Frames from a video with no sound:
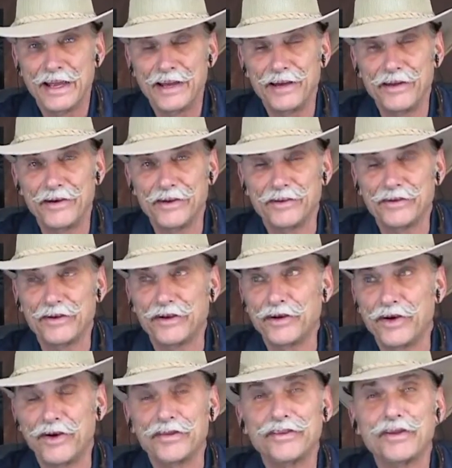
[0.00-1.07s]
You know, it's going to
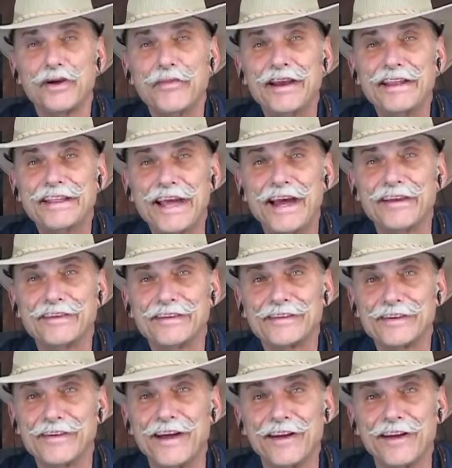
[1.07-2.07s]
cost so many thousands of